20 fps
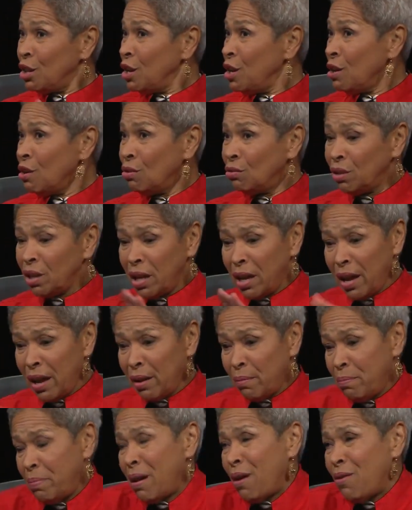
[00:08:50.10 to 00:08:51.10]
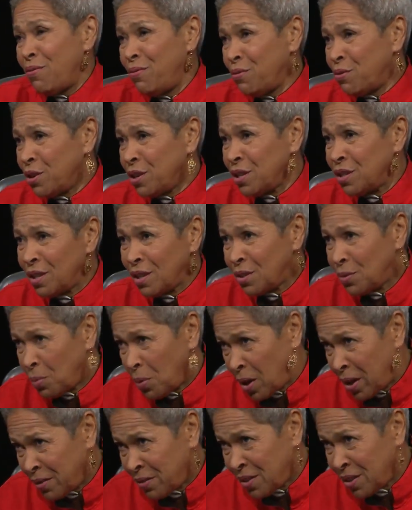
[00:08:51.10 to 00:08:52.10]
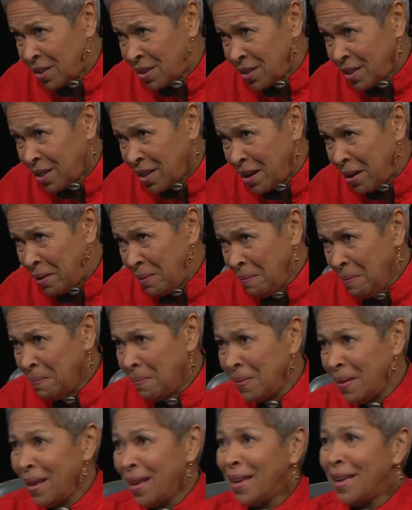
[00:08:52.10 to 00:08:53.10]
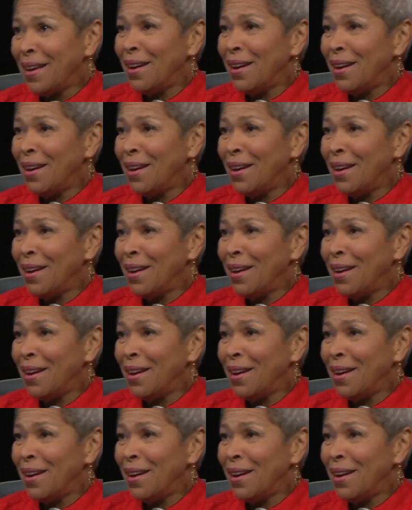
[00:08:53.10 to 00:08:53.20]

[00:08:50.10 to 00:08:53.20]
King only had about forty-six wives at the time. Only?